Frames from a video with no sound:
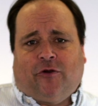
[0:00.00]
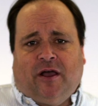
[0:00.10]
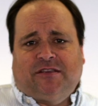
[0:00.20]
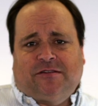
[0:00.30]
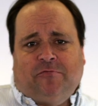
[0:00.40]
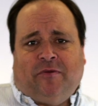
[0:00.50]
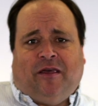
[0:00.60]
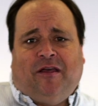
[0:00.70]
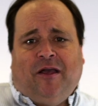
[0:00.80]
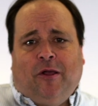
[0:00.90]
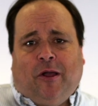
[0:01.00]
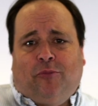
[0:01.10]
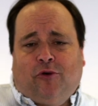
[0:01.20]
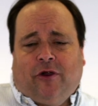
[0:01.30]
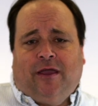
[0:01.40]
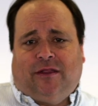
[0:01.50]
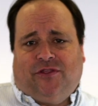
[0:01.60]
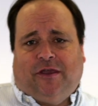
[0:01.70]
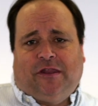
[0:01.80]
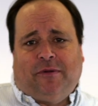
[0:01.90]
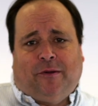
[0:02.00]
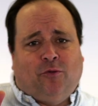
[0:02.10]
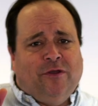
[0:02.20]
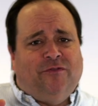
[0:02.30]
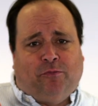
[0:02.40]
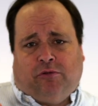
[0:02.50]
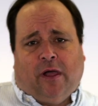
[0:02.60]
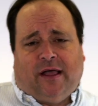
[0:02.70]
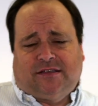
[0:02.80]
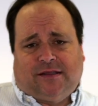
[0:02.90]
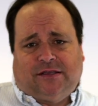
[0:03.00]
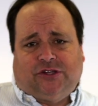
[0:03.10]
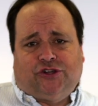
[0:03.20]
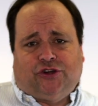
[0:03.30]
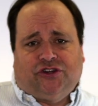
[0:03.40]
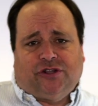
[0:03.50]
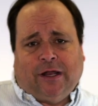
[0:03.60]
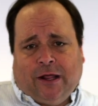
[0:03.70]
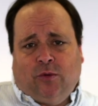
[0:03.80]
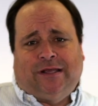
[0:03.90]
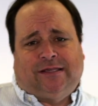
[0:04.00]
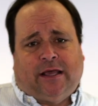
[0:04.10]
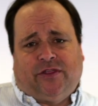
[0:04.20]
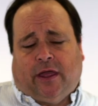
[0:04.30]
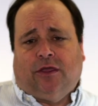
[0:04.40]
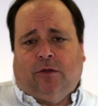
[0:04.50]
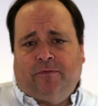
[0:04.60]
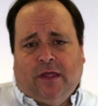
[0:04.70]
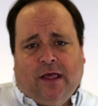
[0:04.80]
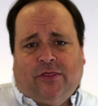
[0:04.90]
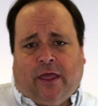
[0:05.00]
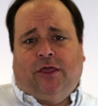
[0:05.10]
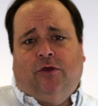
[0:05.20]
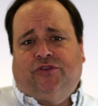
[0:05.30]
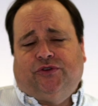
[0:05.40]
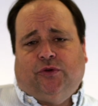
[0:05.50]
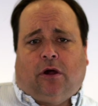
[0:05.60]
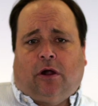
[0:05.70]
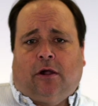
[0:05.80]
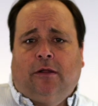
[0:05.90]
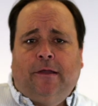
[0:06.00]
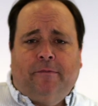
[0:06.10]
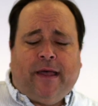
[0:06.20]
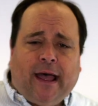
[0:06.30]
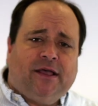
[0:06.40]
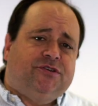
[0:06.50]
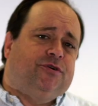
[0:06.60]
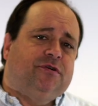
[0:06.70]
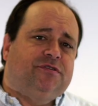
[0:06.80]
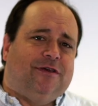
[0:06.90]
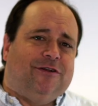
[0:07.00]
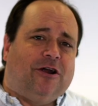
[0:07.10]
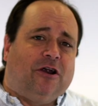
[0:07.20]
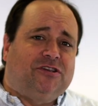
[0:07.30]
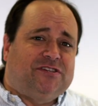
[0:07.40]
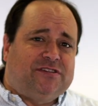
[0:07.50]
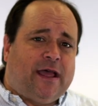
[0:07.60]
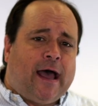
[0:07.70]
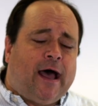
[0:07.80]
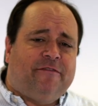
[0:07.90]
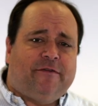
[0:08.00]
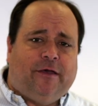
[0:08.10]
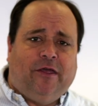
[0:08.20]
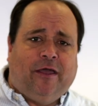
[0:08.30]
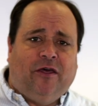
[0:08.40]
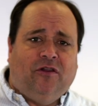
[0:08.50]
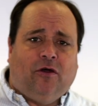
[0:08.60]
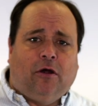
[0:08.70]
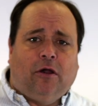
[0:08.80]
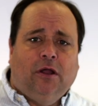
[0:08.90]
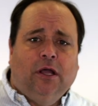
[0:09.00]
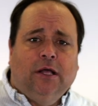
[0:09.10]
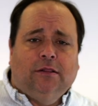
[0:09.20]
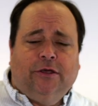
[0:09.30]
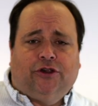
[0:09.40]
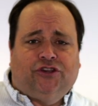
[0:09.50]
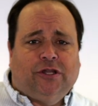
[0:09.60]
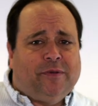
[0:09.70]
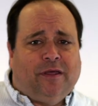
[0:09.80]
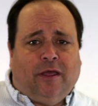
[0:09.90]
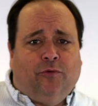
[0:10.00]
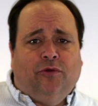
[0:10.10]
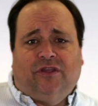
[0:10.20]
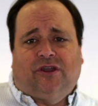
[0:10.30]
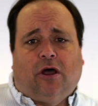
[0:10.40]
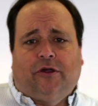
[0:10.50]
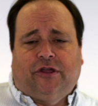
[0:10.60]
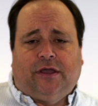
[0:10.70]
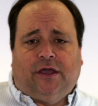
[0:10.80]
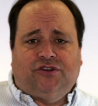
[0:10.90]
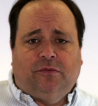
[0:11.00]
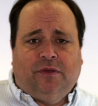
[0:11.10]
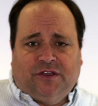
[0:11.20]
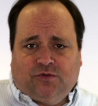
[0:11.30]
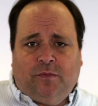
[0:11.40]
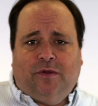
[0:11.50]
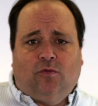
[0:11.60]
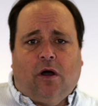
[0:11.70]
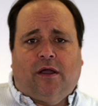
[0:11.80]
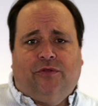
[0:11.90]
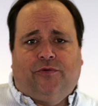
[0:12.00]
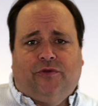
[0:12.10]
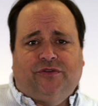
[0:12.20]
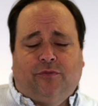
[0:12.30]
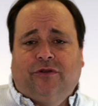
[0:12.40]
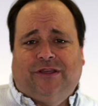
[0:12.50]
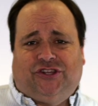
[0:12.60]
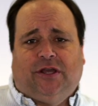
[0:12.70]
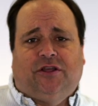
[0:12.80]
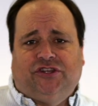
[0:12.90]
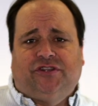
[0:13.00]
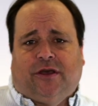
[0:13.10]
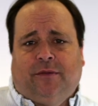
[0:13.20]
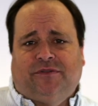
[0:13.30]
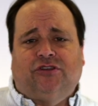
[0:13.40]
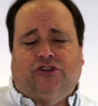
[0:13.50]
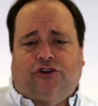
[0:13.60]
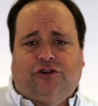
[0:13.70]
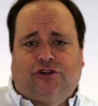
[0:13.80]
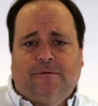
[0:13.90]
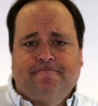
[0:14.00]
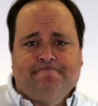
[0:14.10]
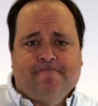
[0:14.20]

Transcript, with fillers: for us to be uh, praying and thinking about, but we feel blessed as a church, and I want to say thank you. Thank you to our pastors and our, our staff and, and, our leadership and, and really the congregation because we've been walking through some really challenging times as a church.